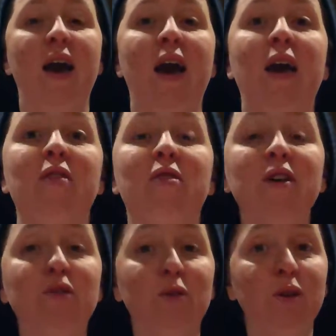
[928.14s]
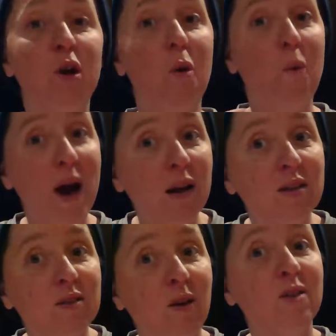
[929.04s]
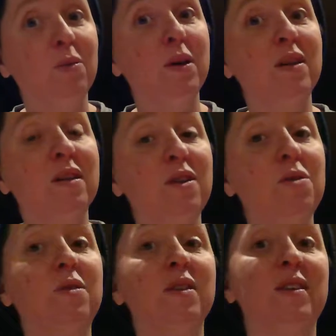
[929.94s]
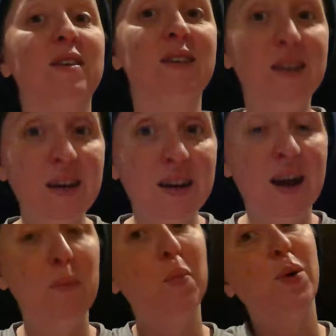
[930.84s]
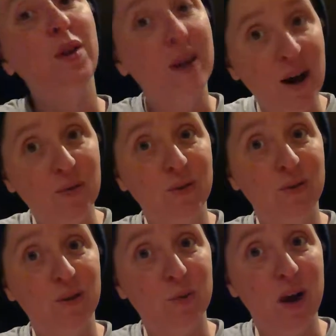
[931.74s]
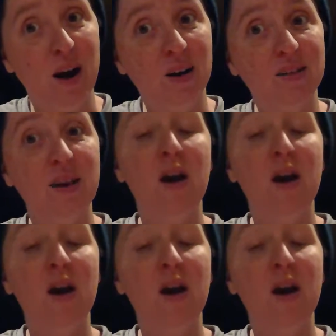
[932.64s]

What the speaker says: And things only go well as long as we continue to succeed at pulling out those little blocks.